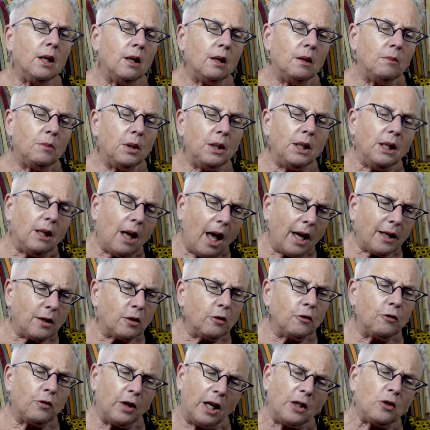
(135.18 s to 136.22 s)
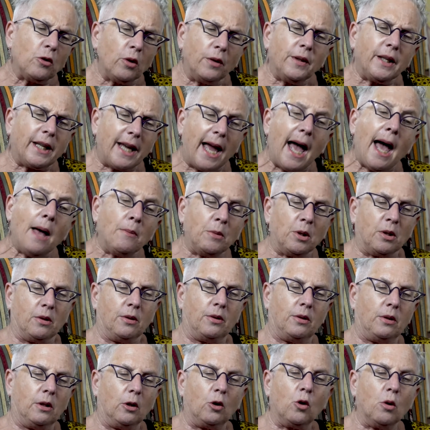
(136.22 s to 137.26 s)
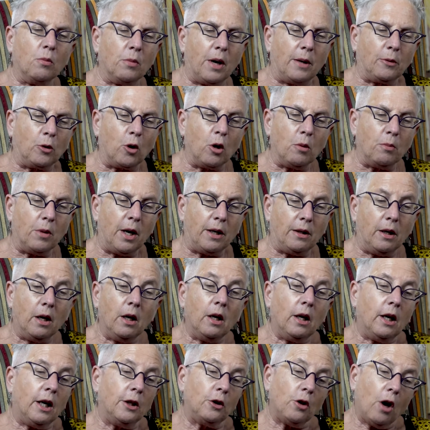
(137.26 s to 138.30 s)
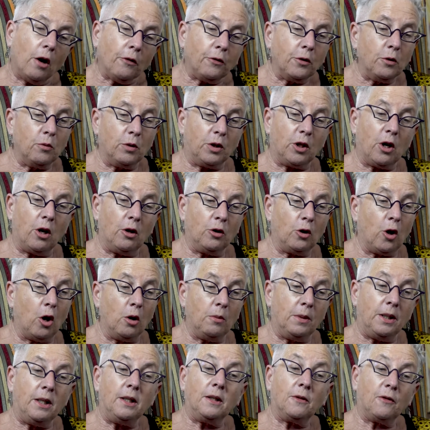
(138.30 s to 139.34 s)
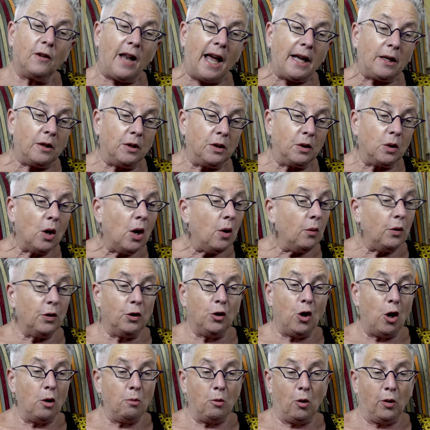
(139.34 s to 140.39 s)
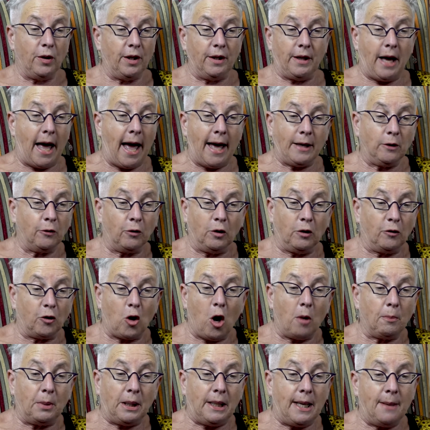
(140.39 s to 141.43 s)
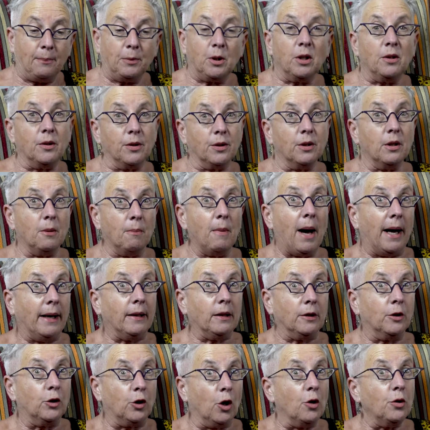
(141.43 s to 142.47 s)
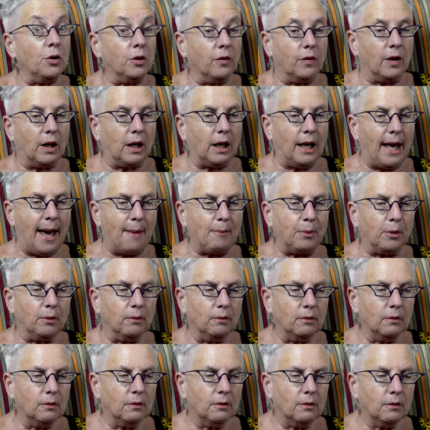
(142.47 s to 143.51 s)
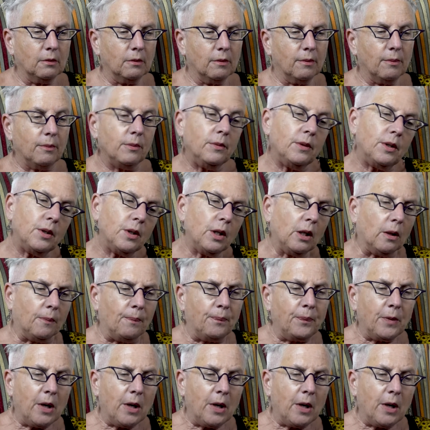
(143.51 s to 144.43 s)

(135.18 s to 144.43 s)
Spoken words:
But he liked to flutter on the camels, did Qumran, and often returned home in his flagons with no more than a handful of copper leptons and a mild dose of the clap. Still,